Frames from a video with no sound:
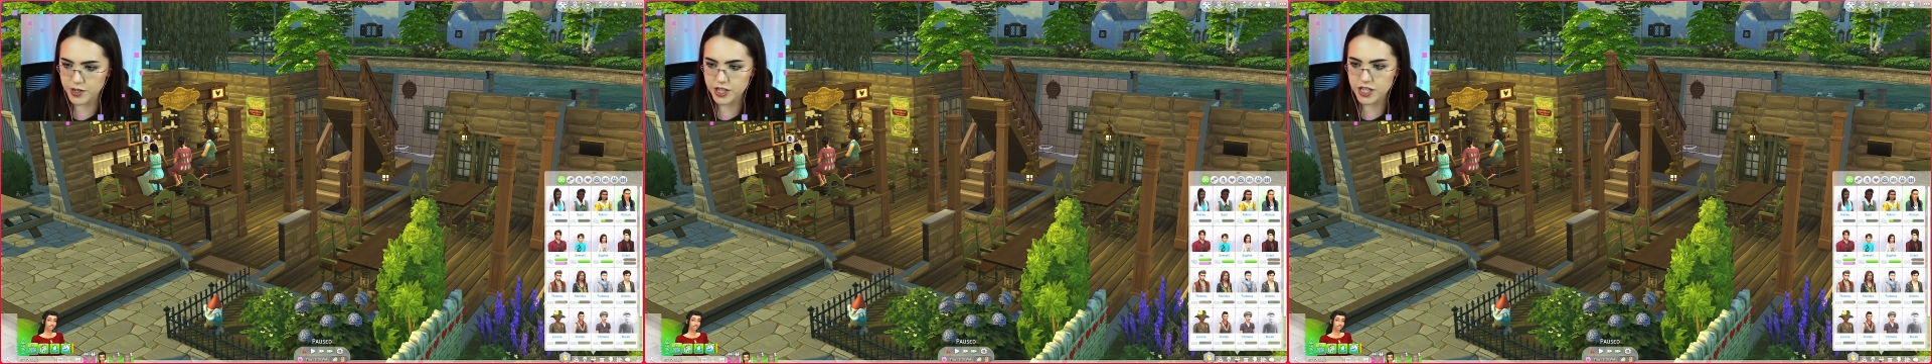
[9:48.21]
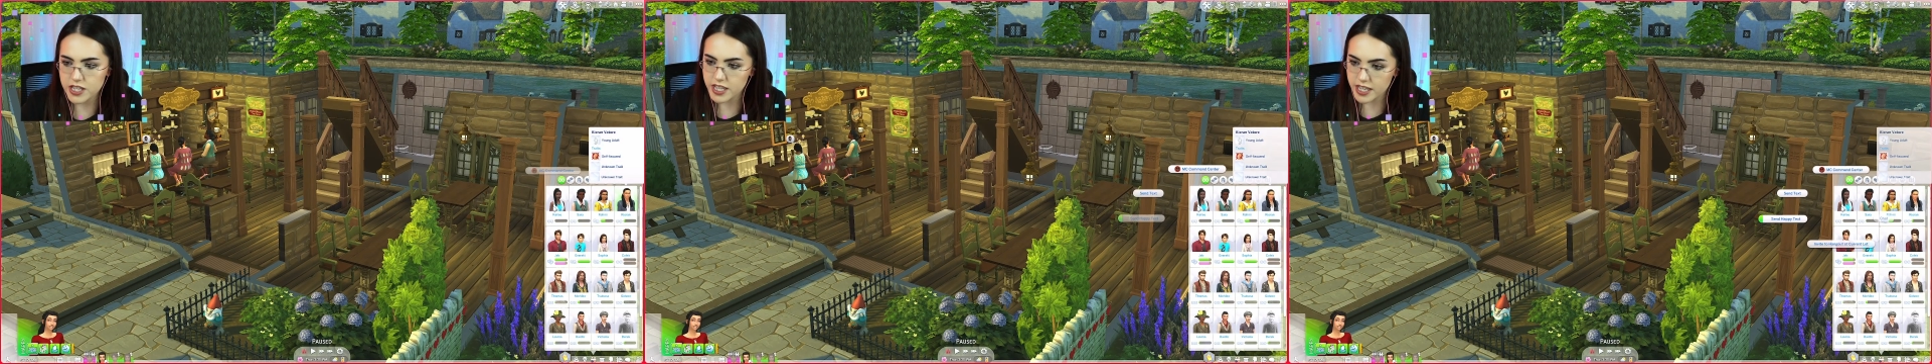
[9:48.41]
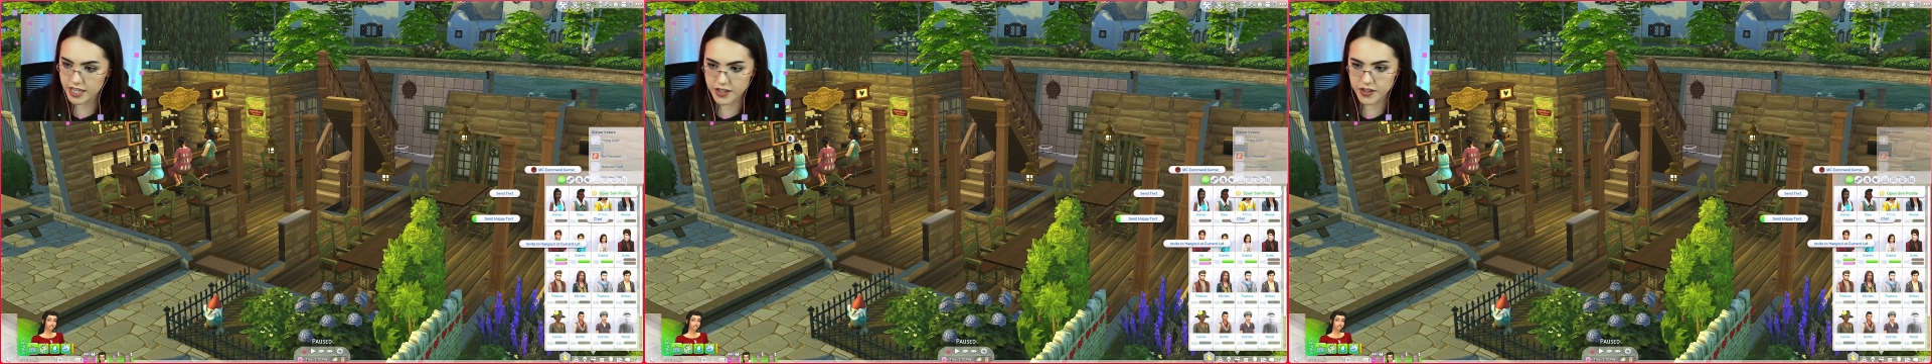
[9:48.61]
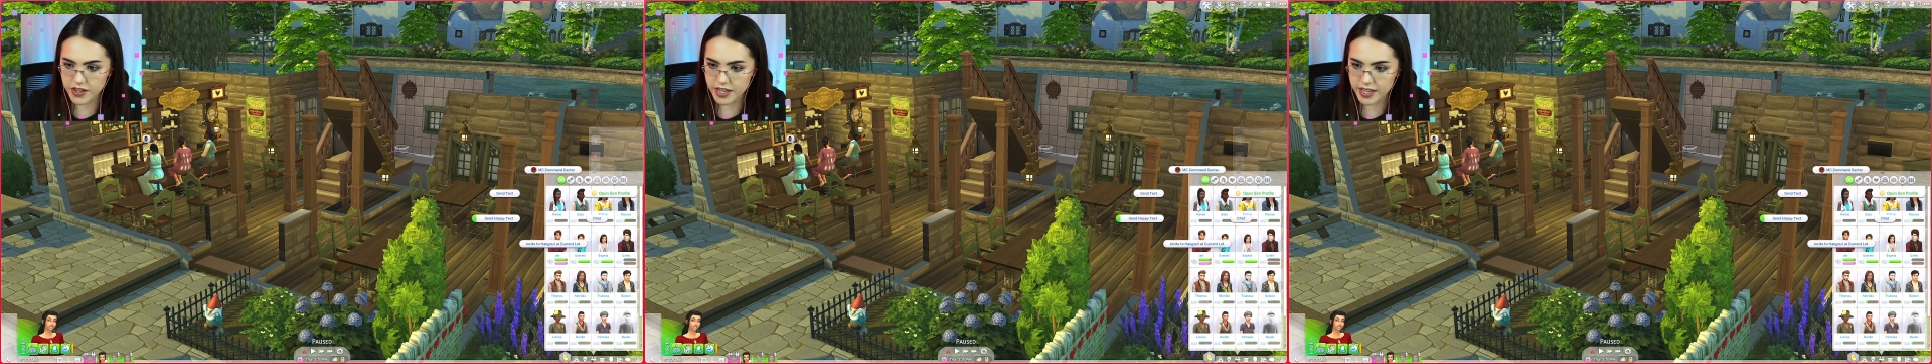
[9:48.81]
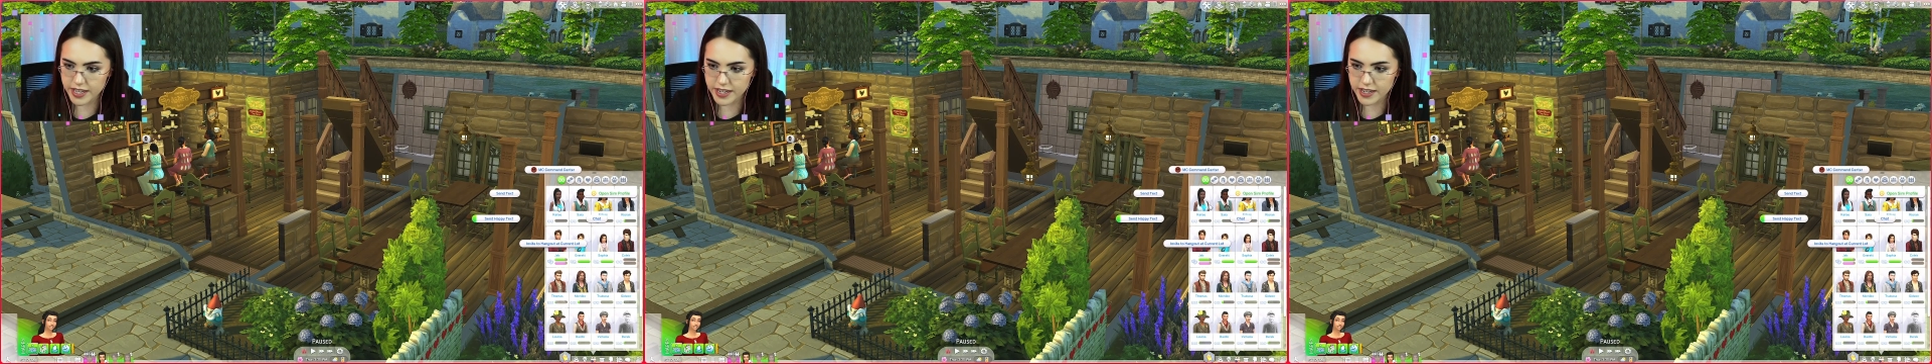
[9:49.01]
which is
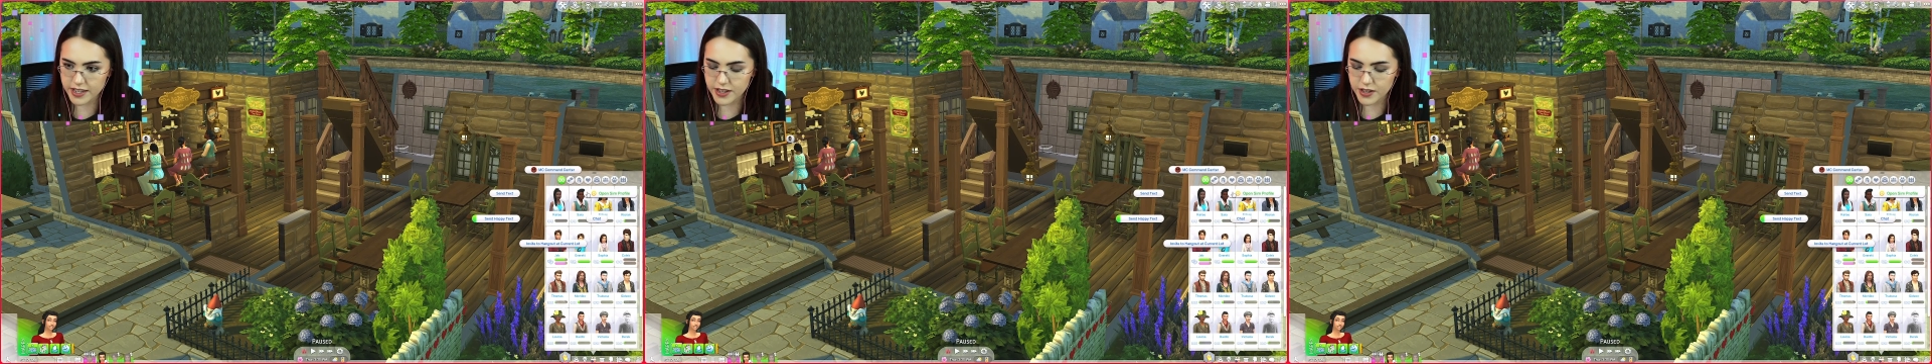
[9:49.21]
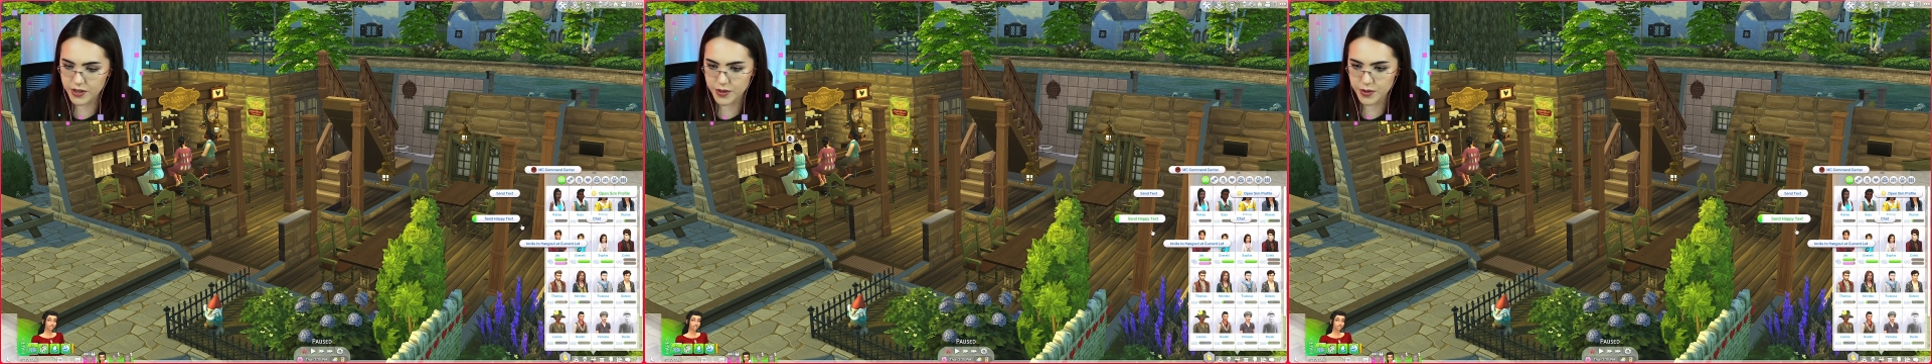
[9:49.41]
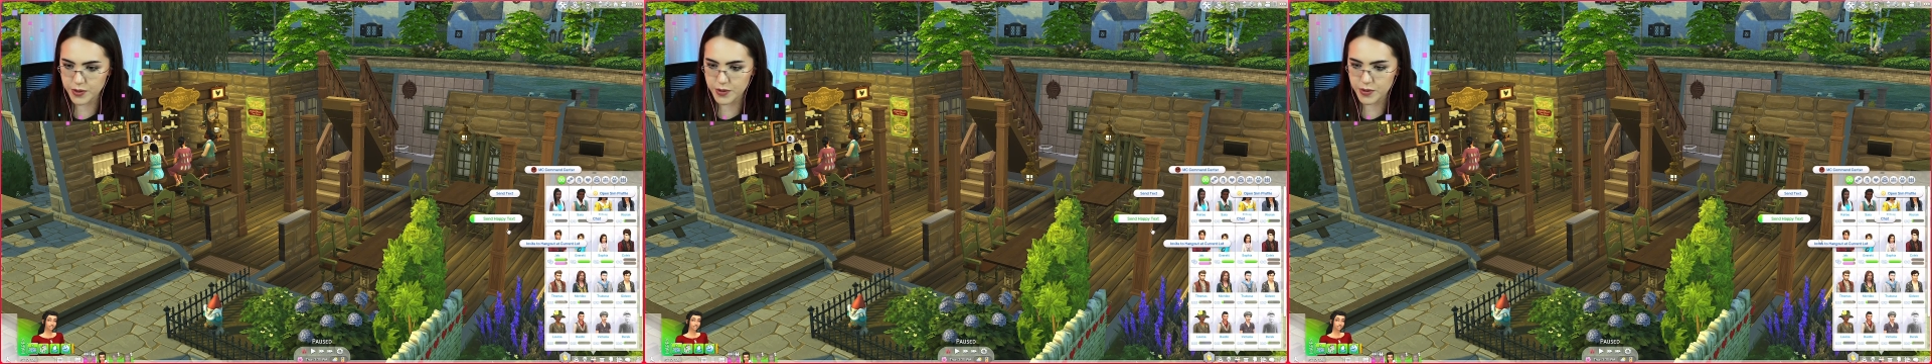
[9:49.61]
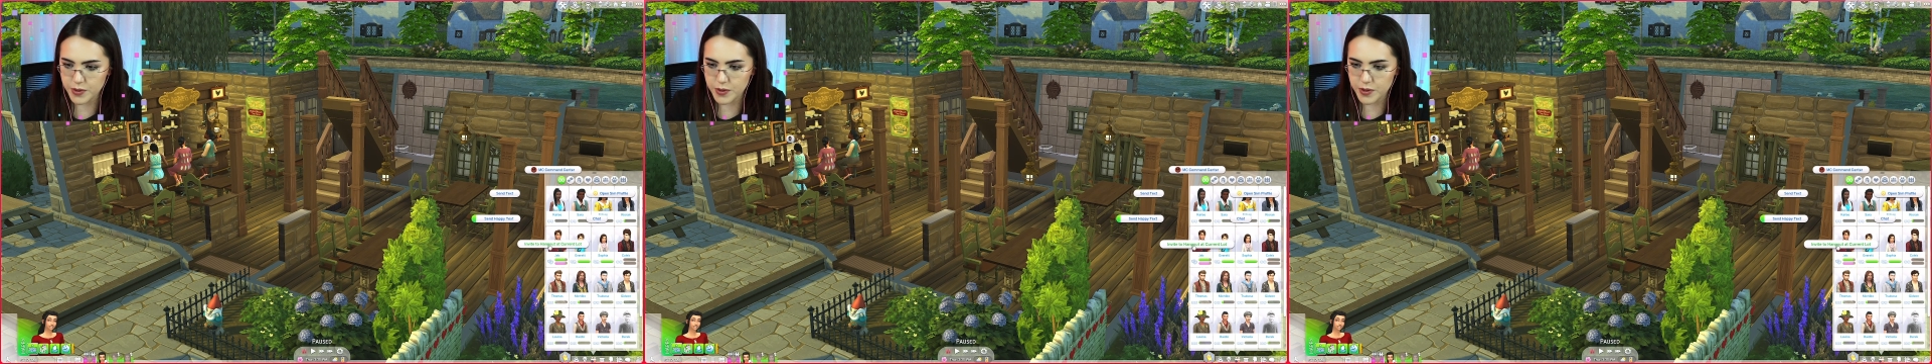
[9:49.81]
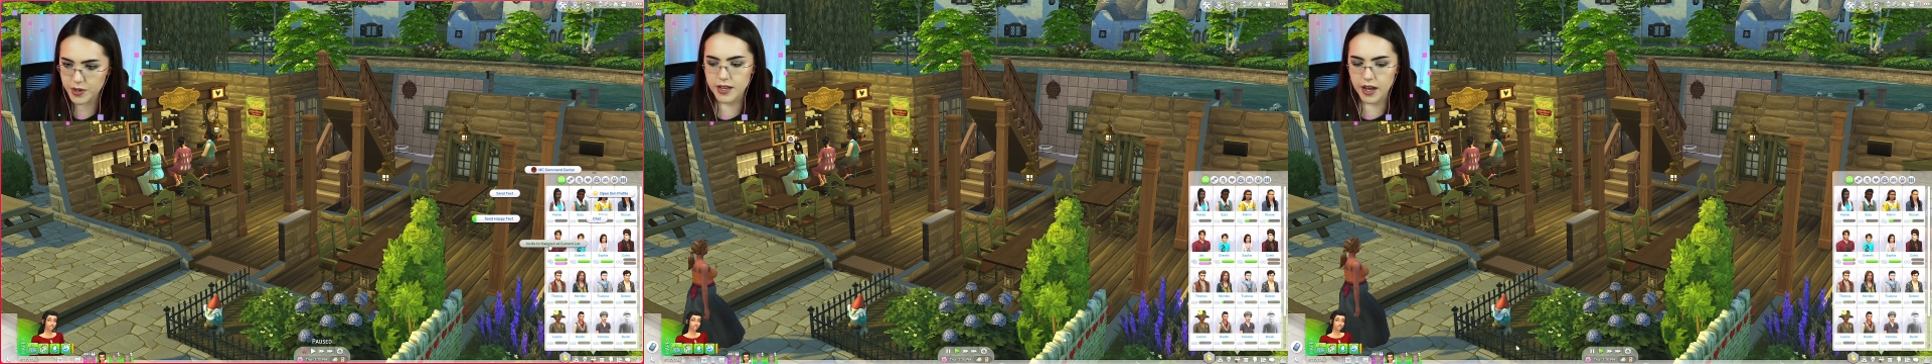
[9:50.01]
Kieran,
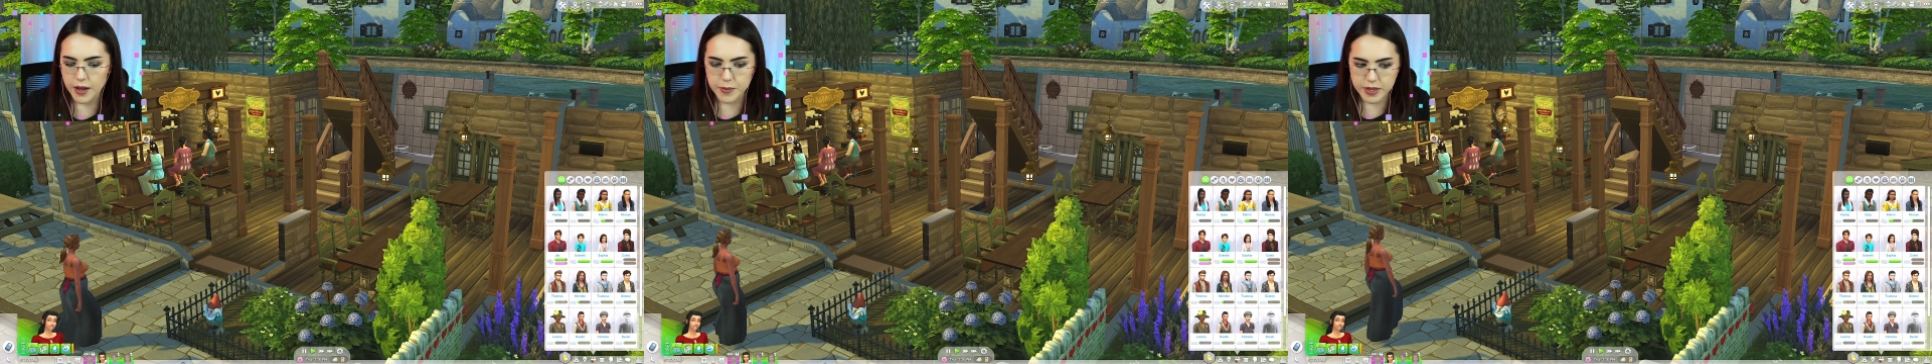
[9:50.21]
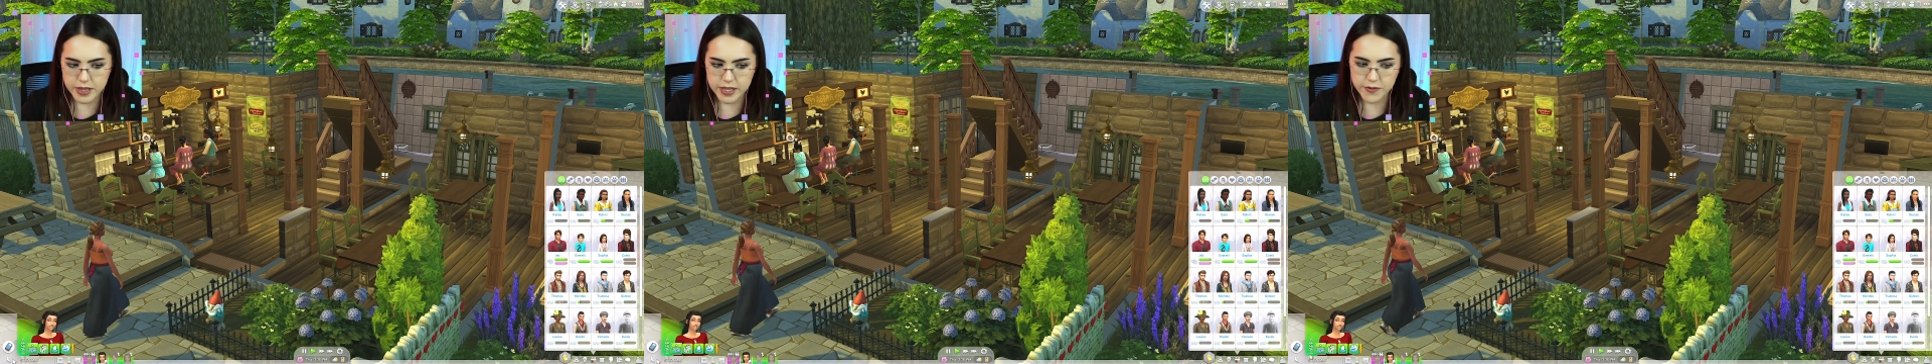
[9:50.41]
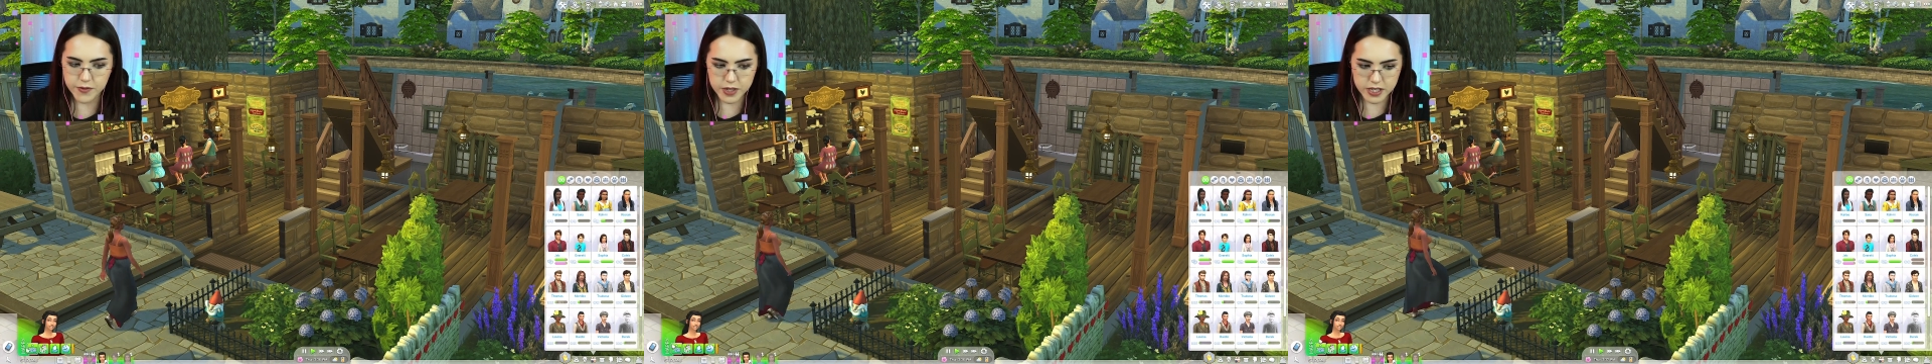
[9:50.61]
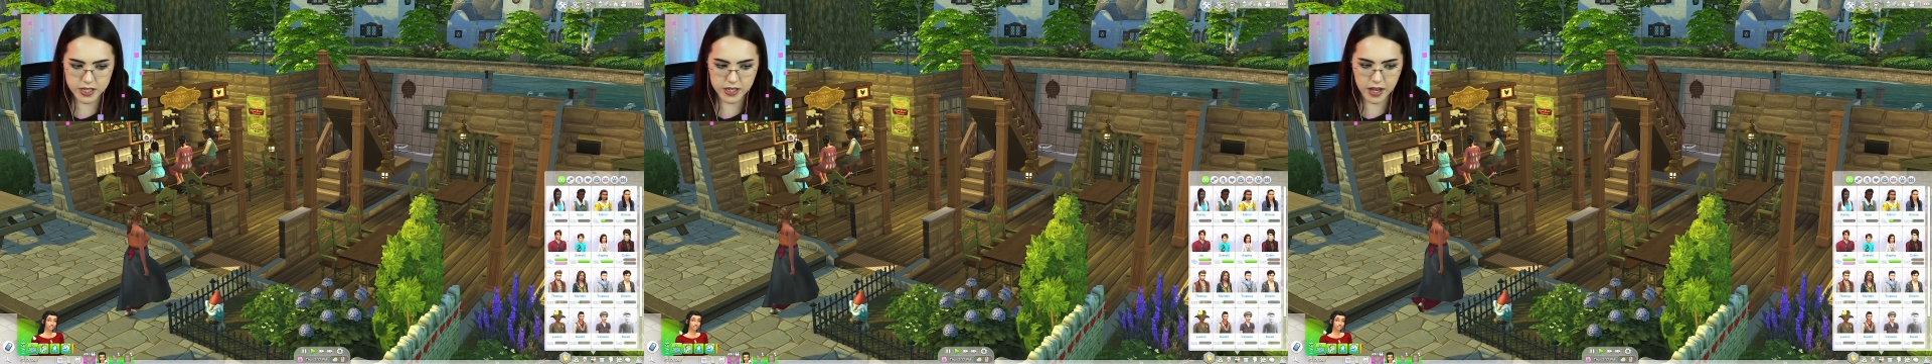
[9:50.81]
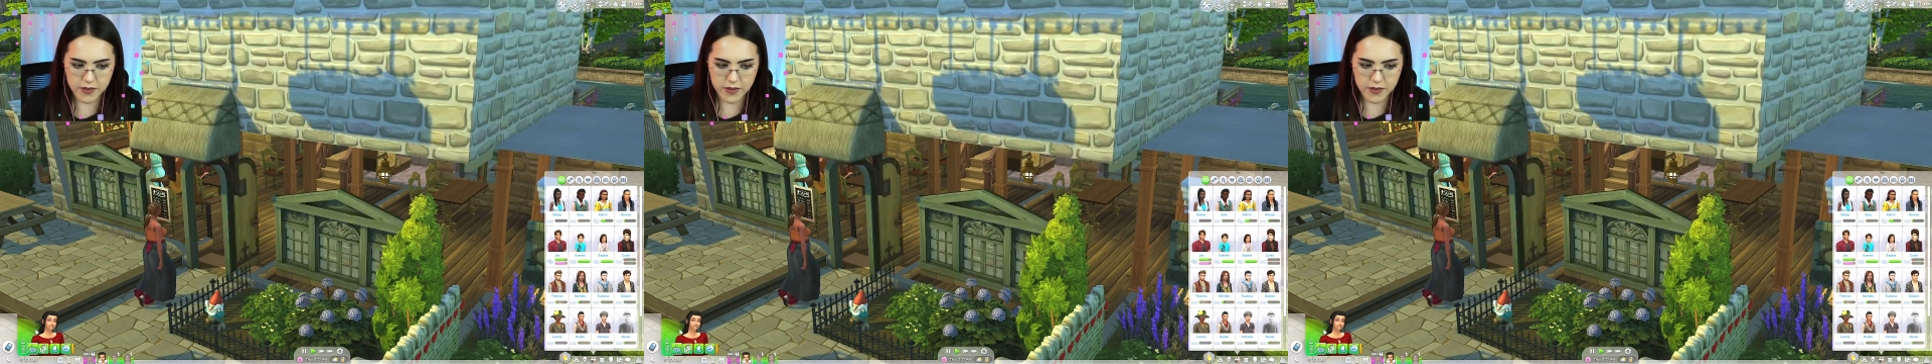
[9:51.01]
who I believe we still have